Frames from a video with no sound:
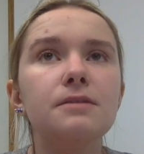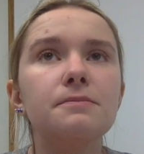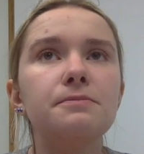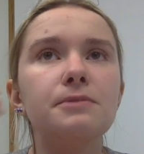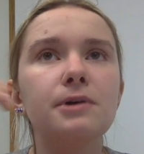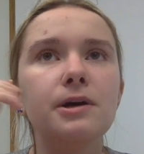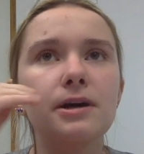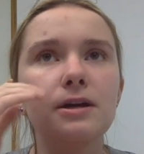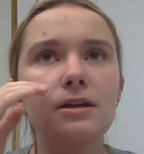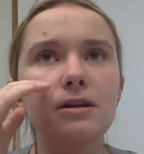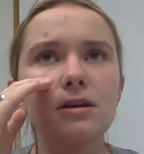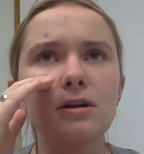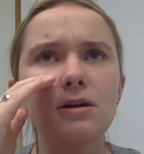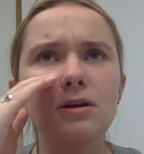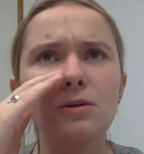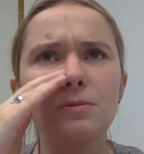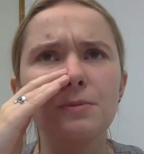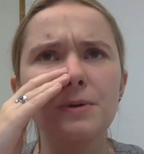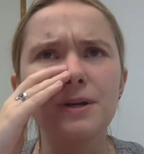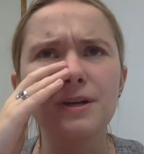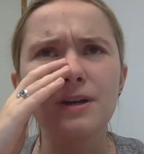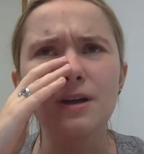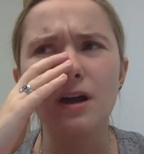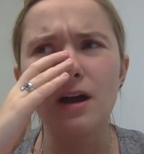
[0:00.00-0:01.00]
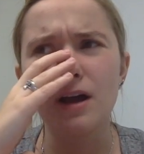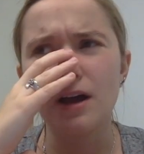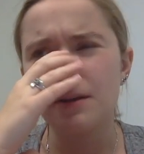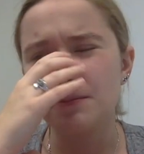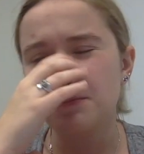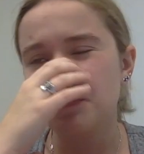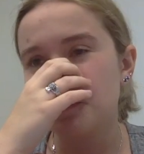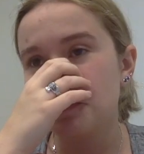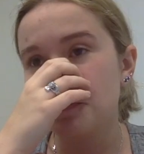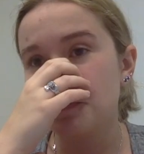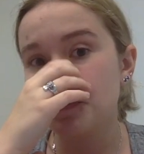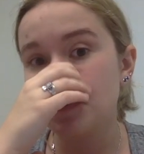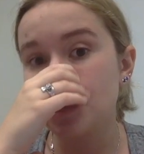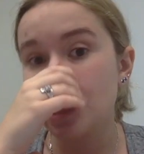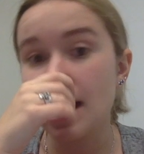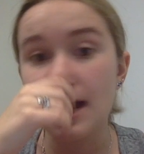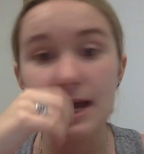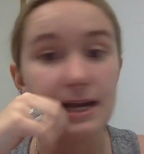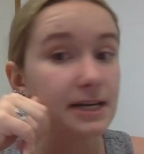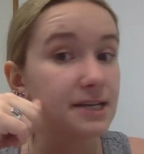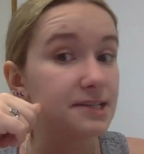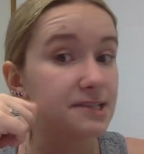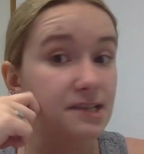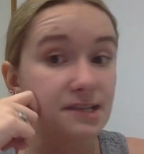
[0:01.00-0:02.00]
But oh my god,
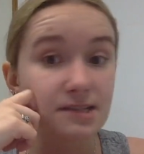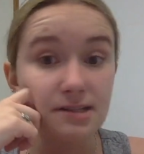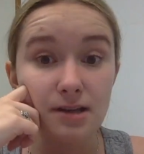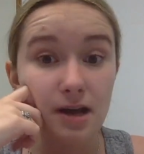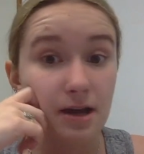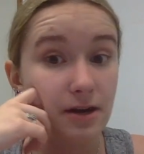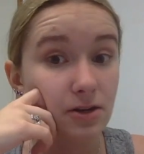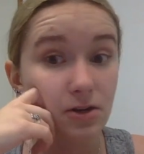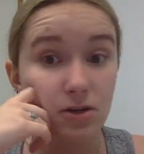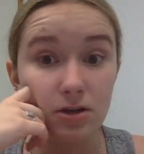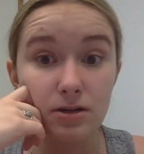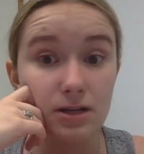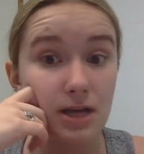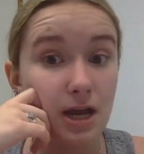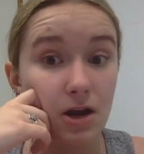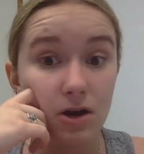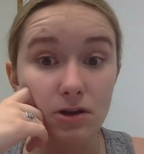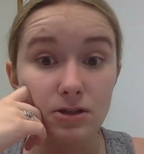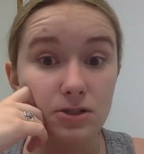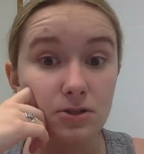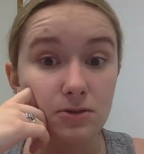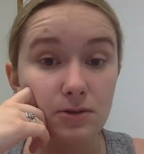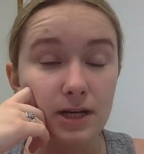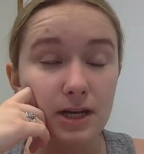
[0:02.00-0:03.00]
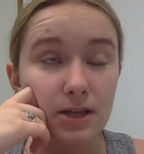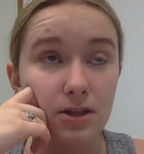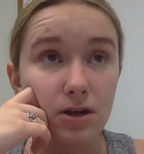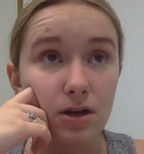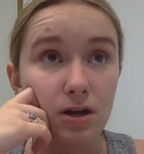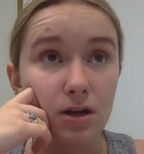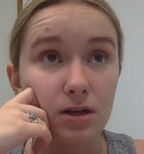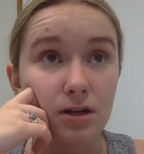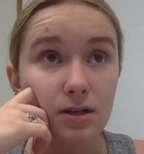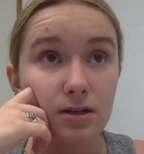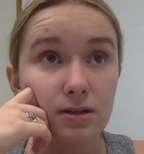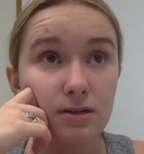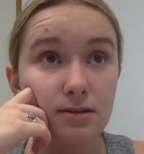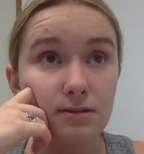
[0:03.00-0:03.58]
Katniss is not a good character either.